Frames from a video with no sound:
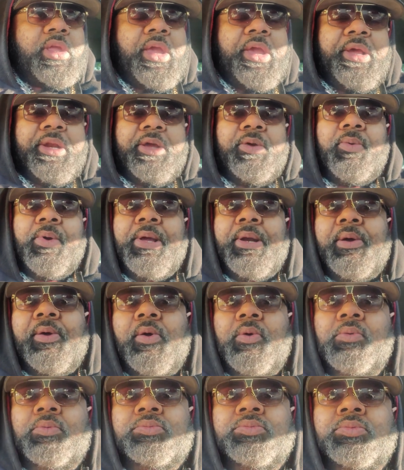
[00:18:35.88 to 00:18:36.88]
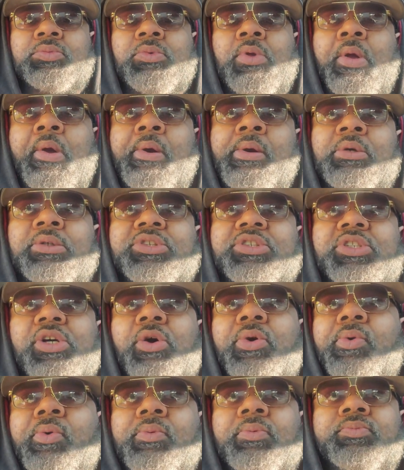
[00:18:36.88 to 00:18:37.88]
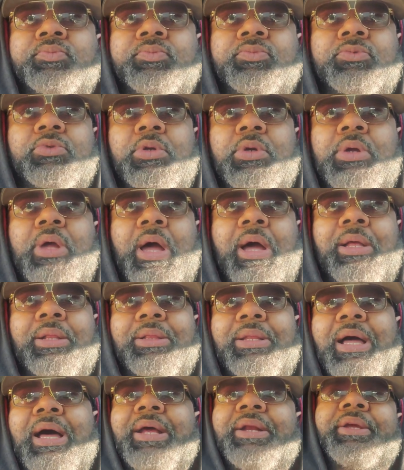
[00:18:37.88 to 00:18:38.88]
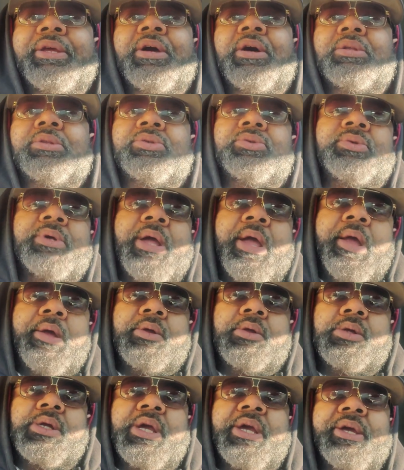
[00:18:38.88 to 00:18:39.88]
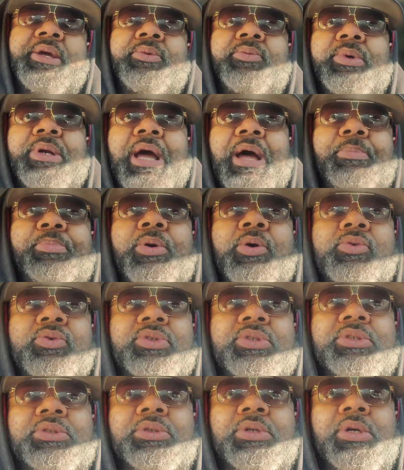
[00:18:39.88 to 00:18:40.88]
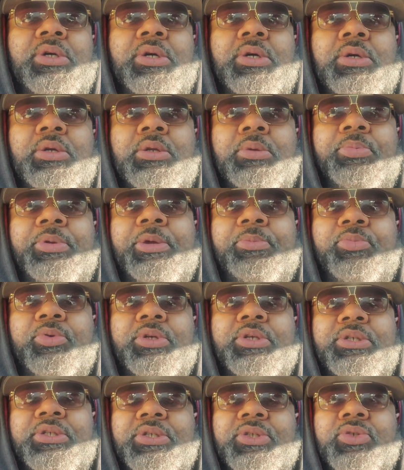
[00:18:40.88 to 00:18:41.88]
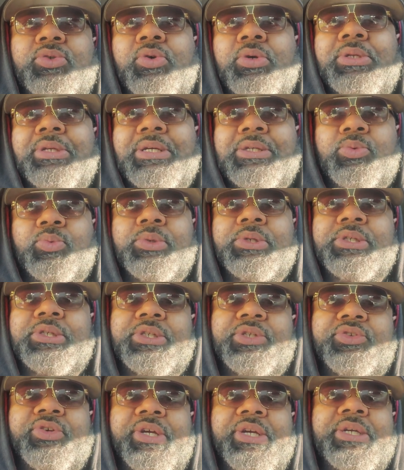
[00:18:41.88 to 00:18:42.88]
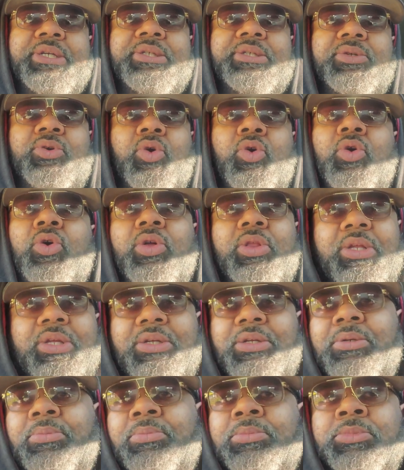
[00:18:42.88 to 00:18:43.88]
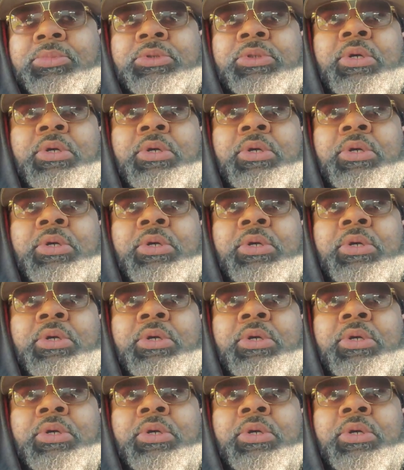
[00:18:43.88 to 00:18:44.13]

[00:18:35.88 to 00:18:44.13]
Anyway though, so a lot of y'all do that, and when I post the people in the Discord that's winning the trades, all of them